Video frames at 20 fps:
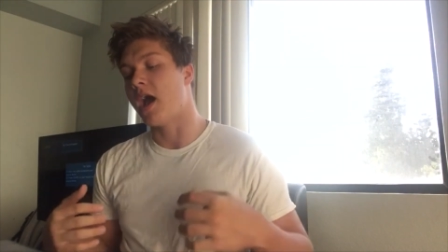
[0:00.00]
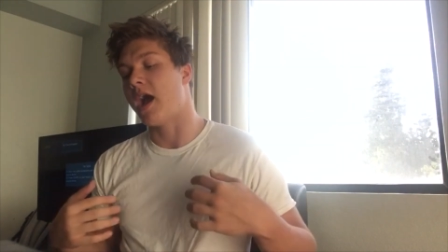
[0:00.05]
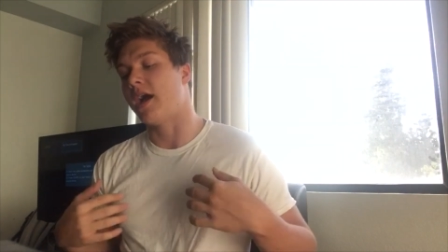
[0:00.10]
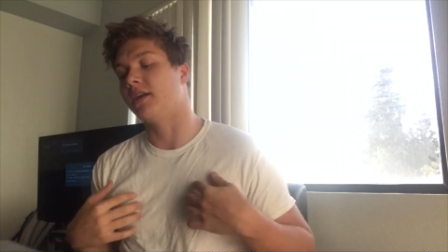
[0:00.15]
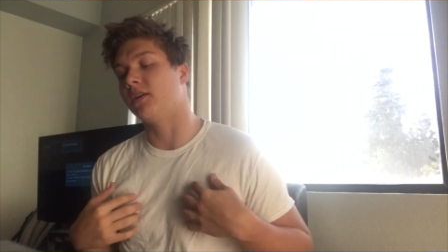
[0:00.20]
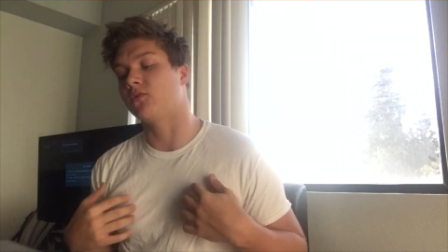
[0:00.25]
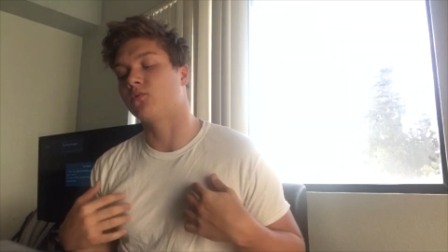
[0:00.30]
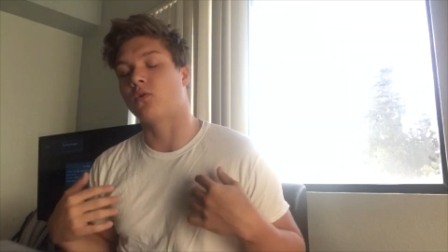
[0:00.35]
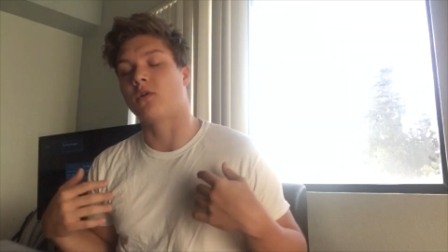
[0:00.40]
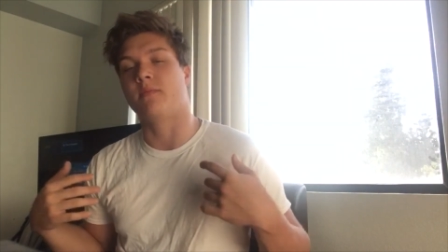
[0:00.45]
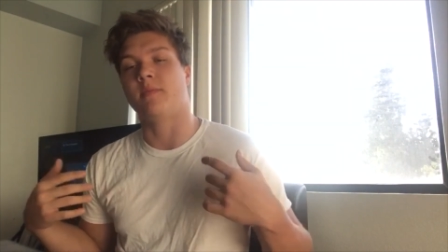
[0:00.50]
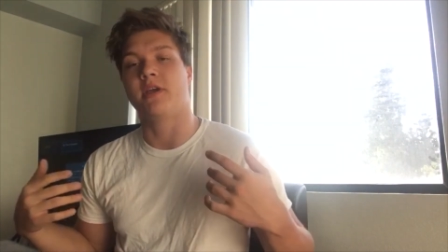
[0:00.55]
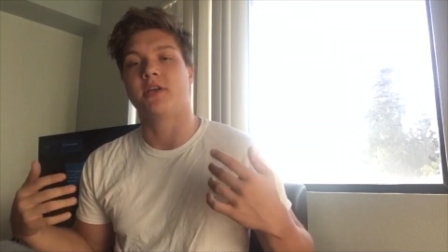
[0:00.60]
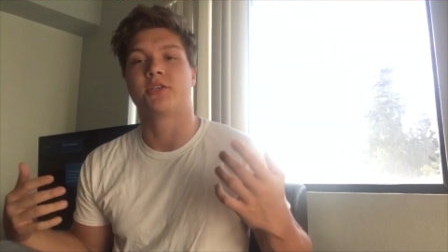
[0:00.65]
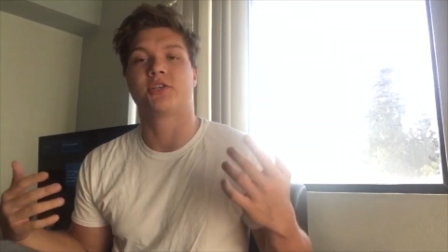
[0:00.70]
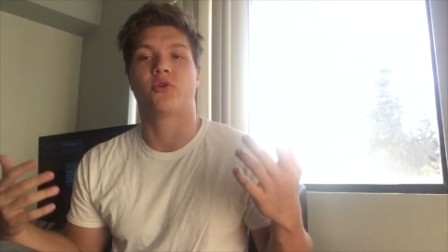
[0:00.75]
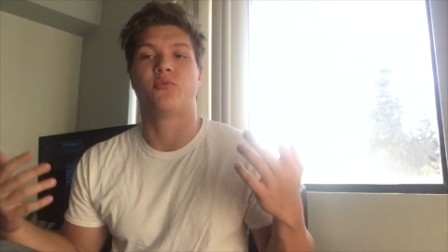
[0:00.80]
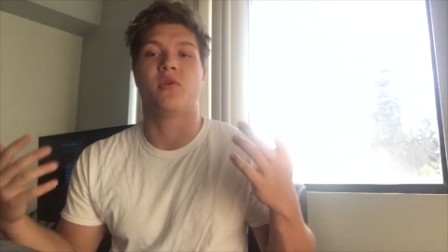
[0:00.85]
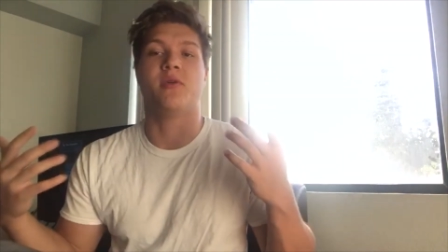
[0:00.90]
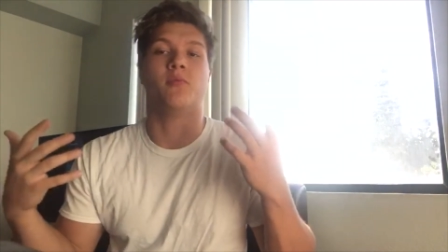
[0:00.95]
I just want to make
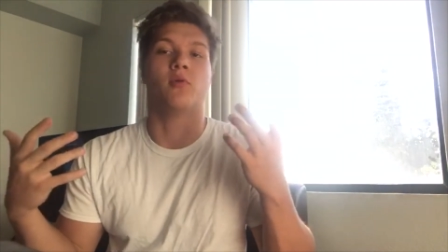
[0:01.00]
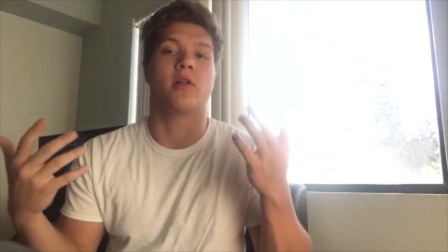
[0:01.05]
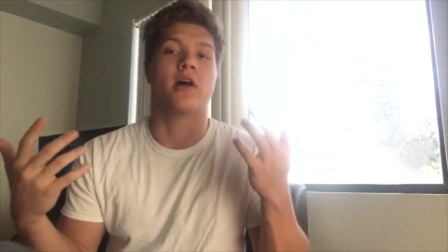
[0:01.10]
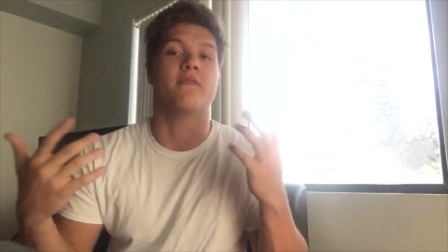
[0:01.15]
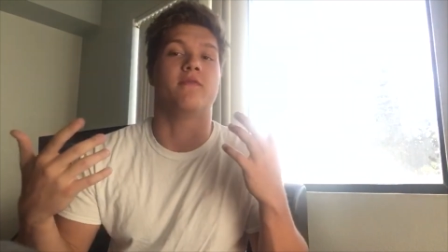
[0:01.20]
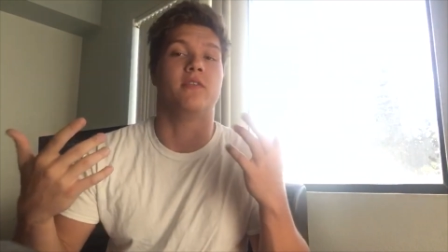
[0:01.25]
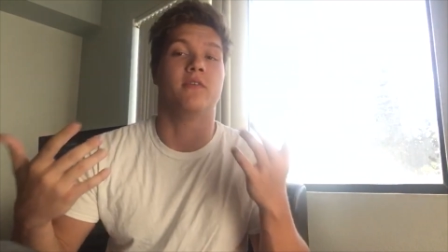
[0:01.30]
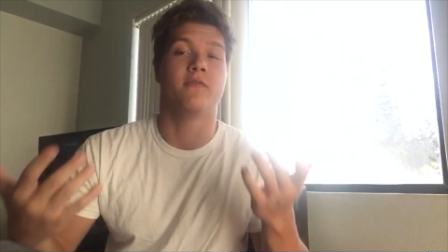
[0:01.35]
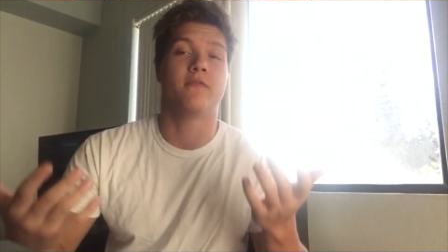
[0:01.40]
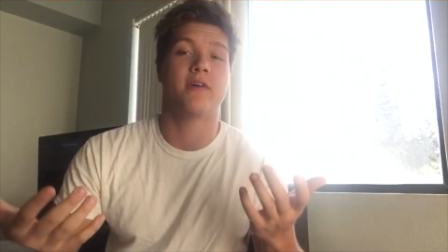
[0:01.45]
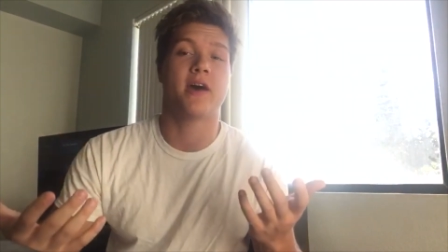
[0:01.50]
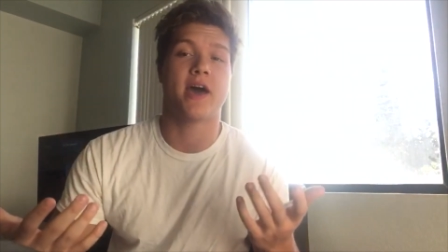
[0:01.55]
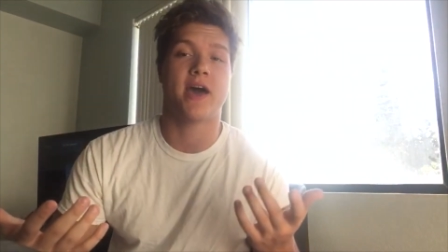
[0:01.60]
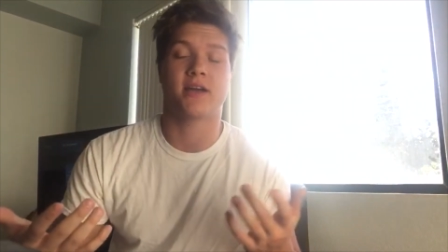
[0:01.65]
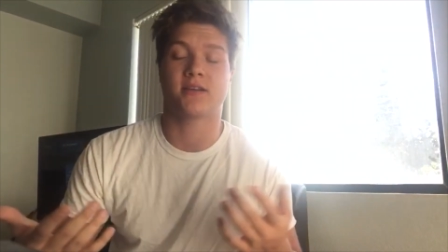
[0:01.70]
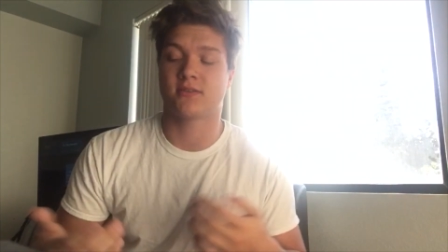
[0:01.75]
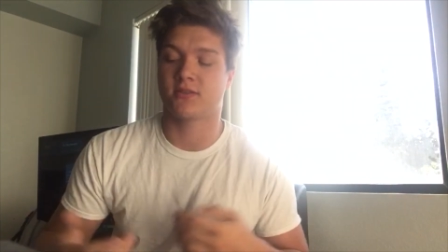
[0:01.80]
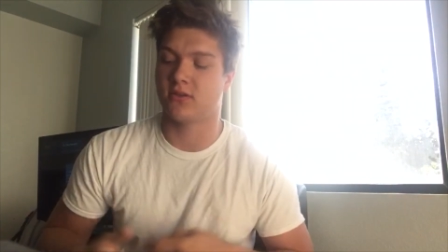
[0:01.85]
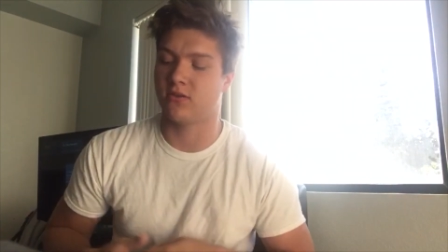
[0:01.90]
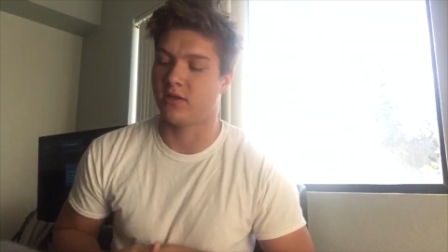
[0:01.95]
sure people have the
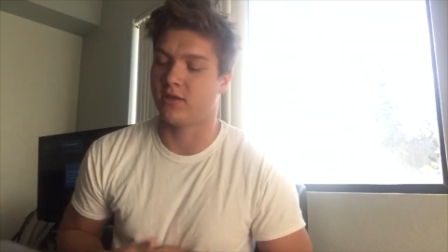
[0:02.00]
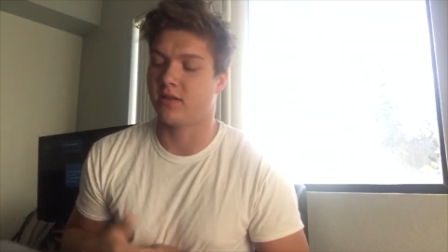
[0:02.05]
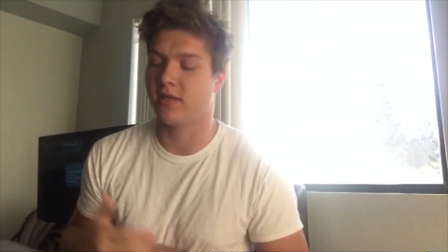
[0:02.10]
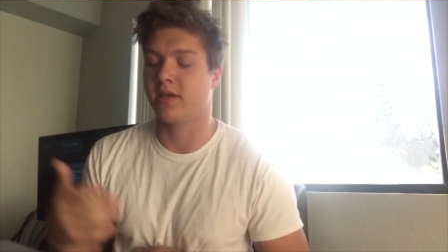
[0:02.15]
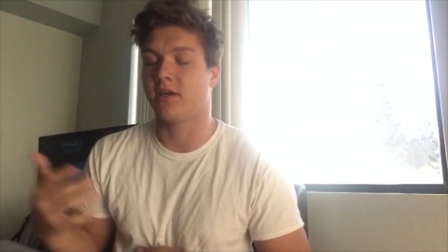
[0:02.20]
facts so that